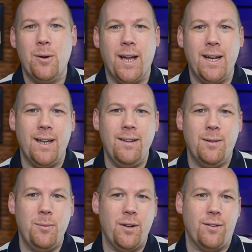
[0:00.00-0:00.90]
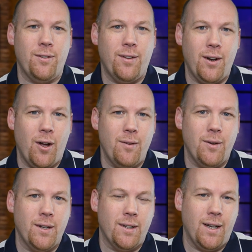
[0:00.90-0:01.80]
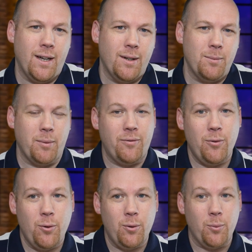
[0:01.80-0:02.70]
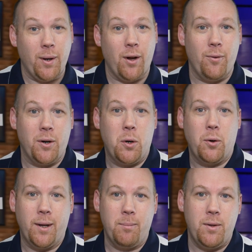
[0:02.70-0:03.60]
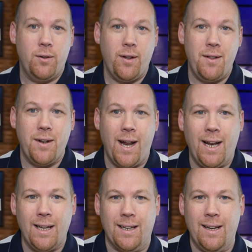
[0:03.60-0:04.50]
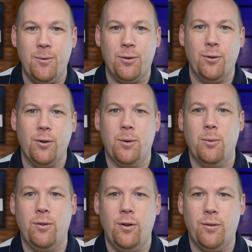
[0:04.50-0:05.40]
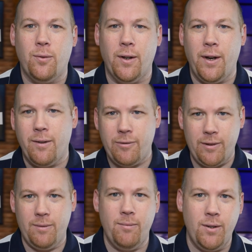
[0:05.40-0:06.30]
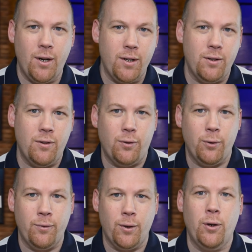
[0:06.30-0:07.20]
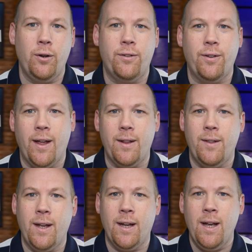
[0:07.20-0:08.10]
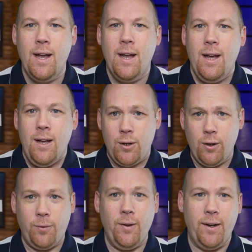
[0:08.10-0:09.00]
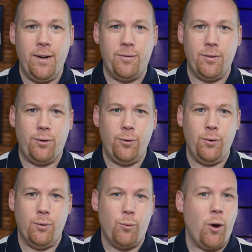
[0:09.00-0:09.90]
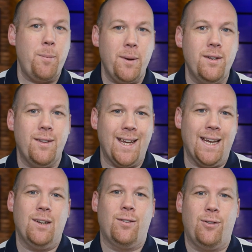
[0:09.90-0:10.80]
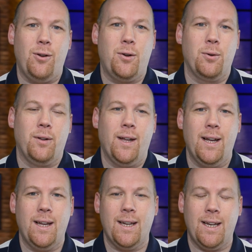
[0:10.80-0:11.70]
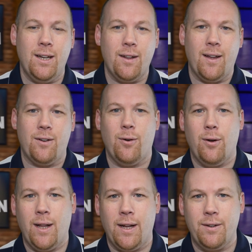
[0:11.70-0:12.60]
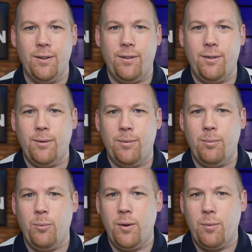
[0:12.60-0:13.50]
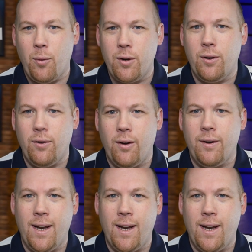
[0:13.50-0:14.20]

Well, Ken, in some notes you sent over uh, before we got recording, you say that Alec never saw you as useful enough, and you know you just sort of alluded to that there. Useful enough to rope into the inner circle, uh, into that Troll Hunters. With what you know